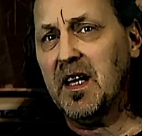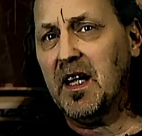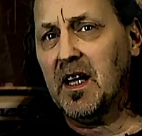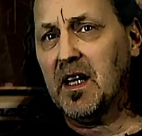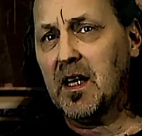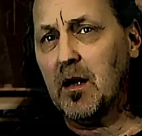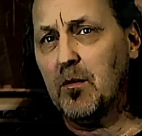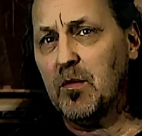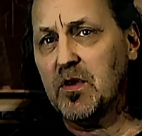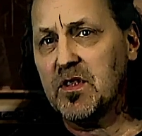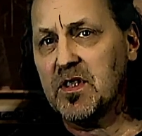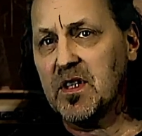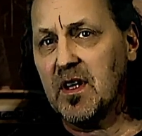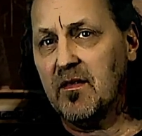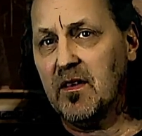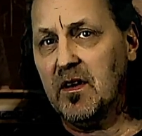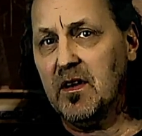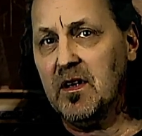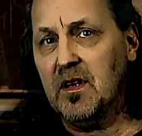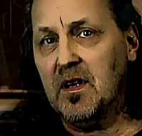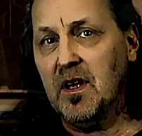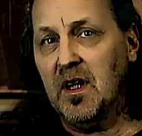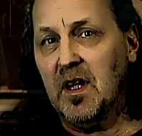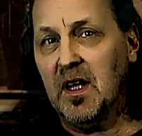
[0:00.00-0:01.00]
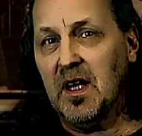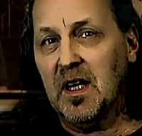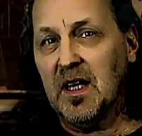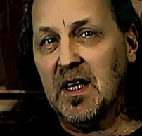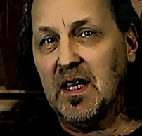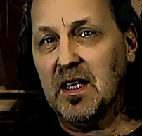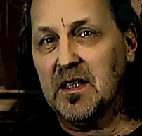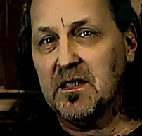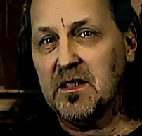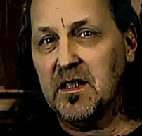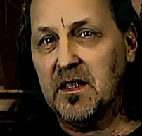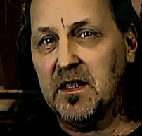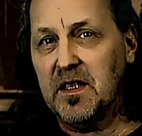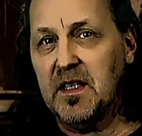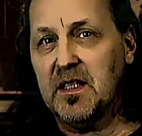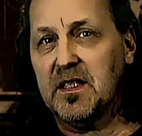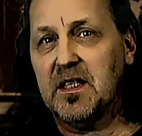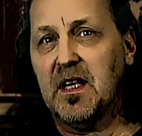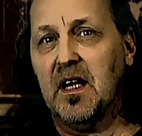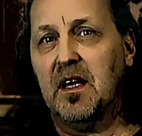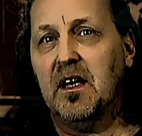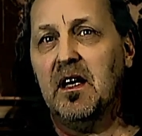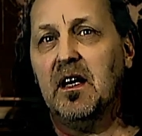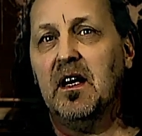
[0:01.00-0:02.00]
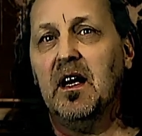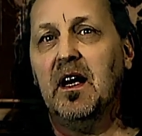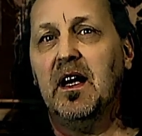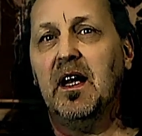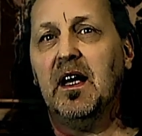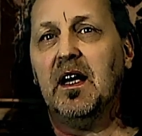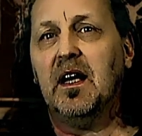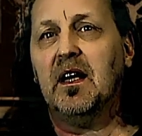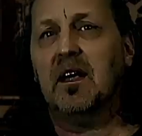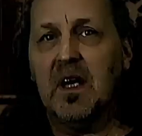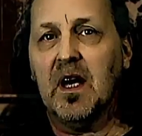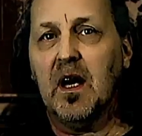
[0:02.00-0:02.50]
lick number 7. It's a descending lick,